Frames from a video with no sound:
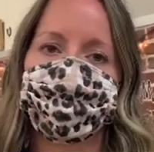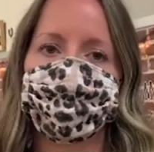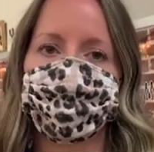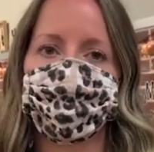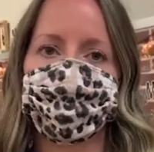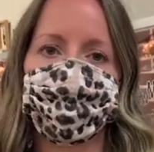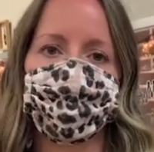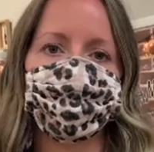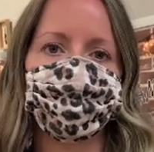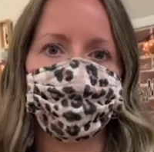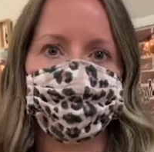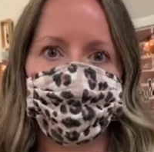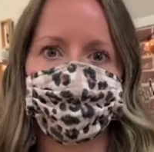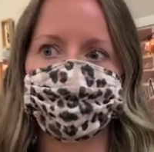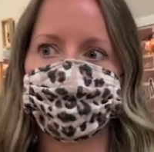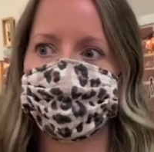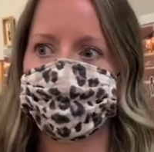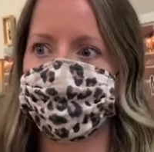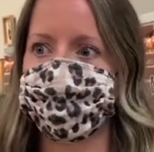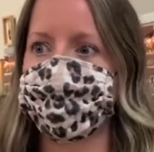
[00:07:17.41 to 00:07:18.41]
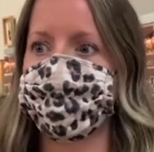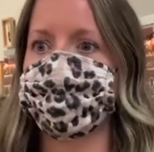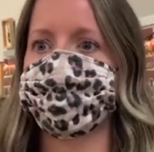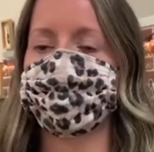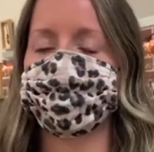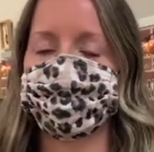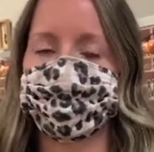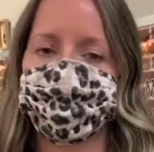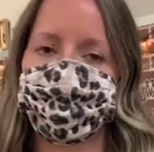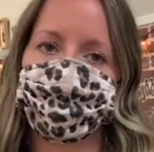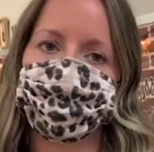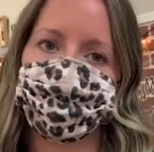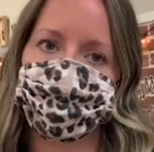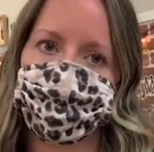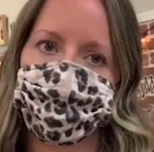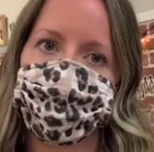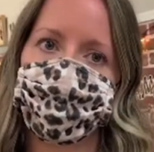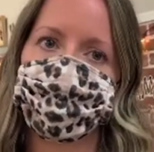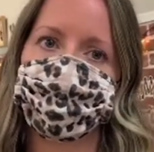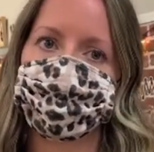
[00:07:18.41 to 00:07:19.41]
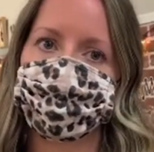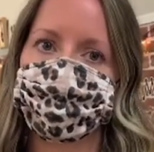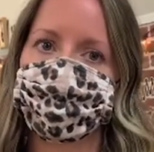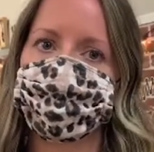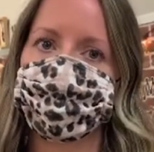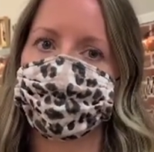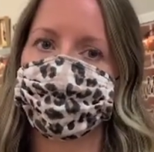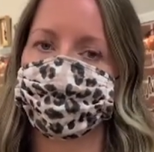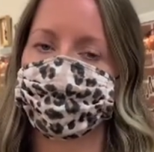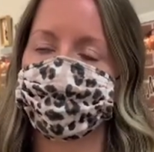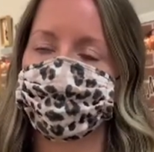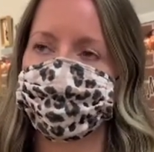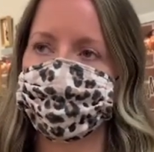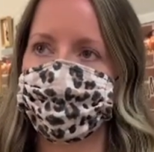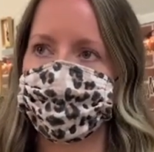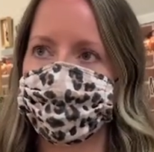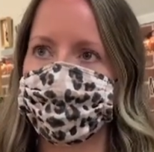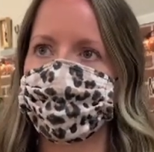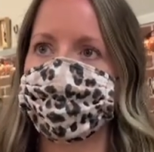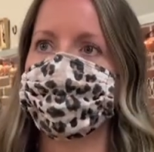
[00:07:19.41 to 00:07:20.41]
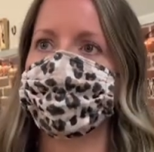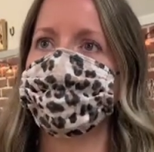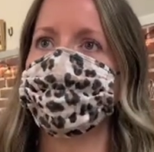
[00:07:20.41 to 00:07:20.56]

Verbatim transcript: a couple times a day or at the end of the day. It's really